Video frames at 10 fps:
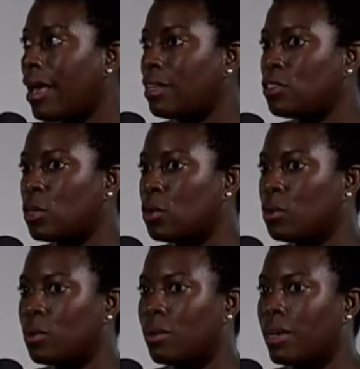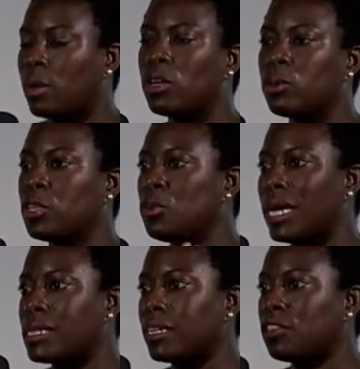And so I wonder what you
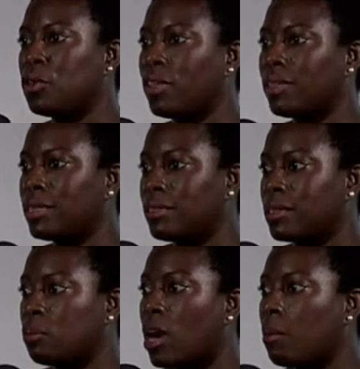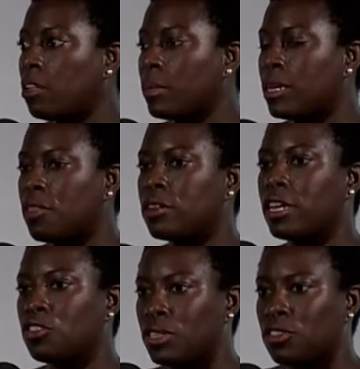guys think. Do you think that this is a problem in other
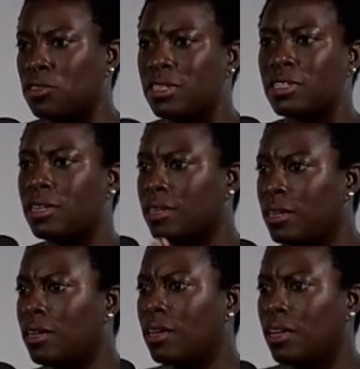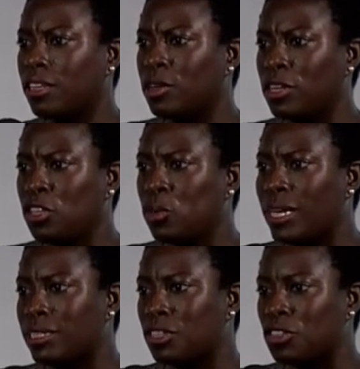countries, or is this a, you know, a
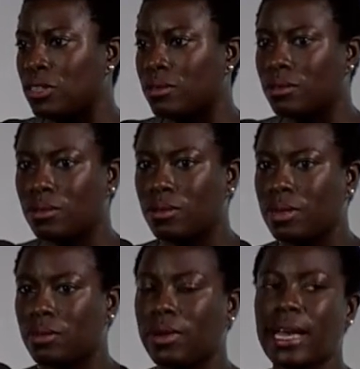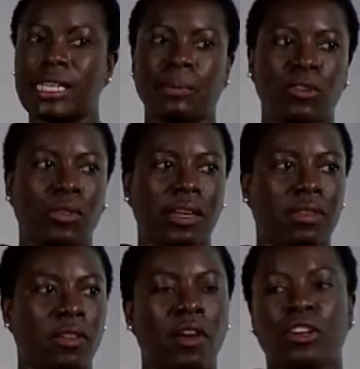U.S. issue? Hands up if you think
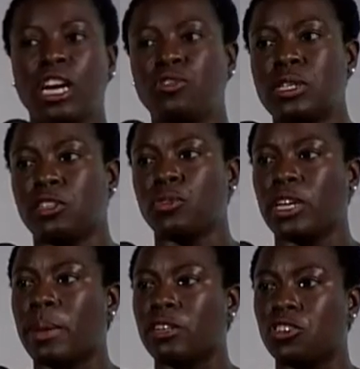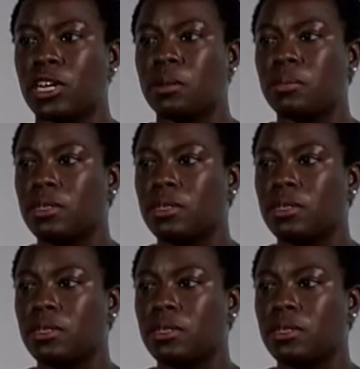that other countries are doing a better job.